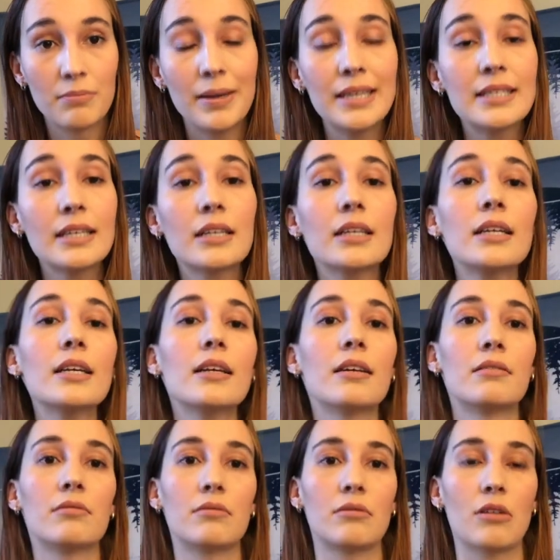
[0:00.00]
Basically,
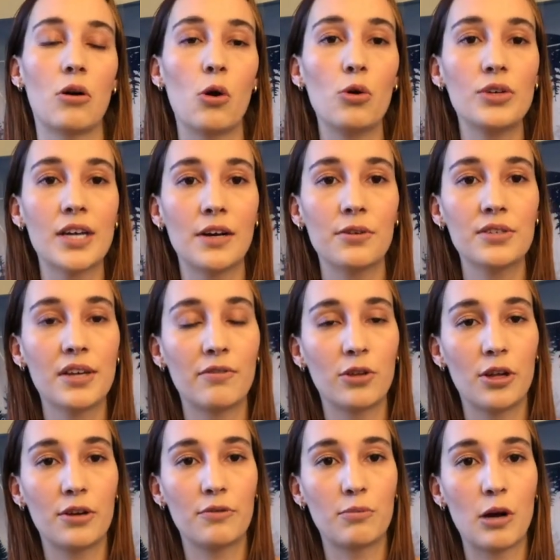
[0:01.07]
hotels have a
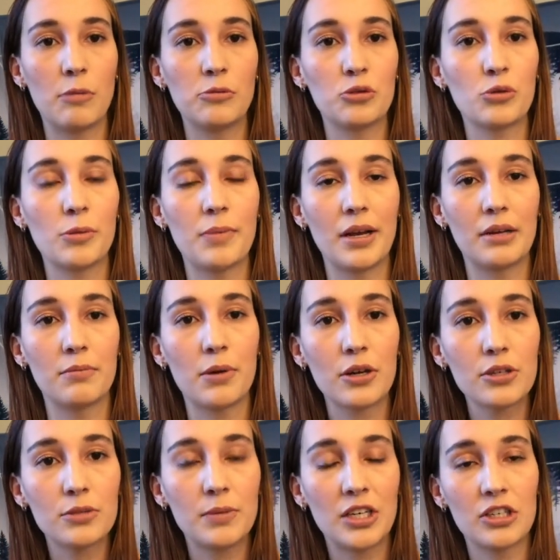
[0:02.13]
lot of problems with
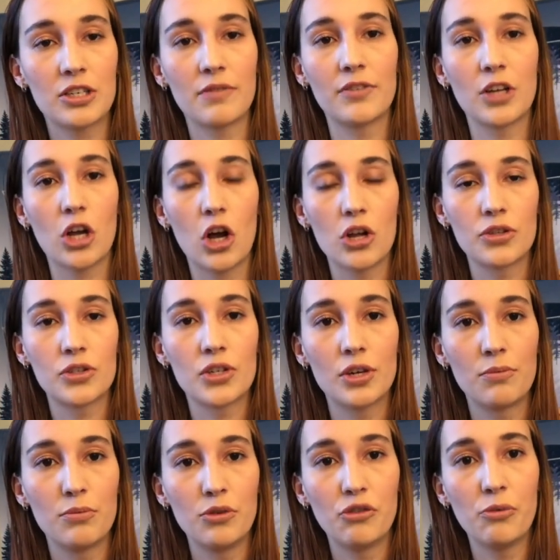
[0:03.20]
bedbugs because of the
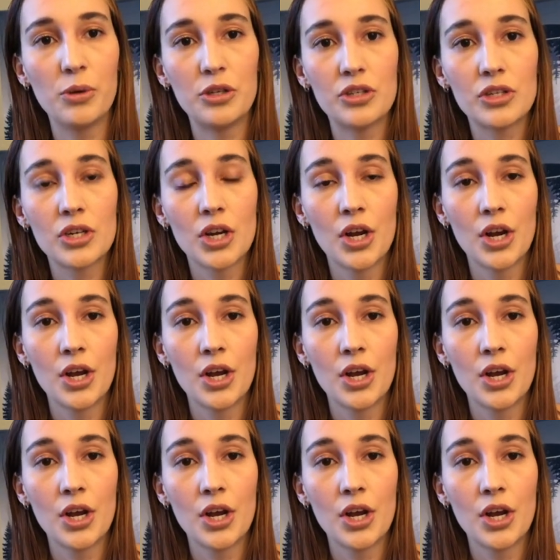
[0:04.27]
constant movement,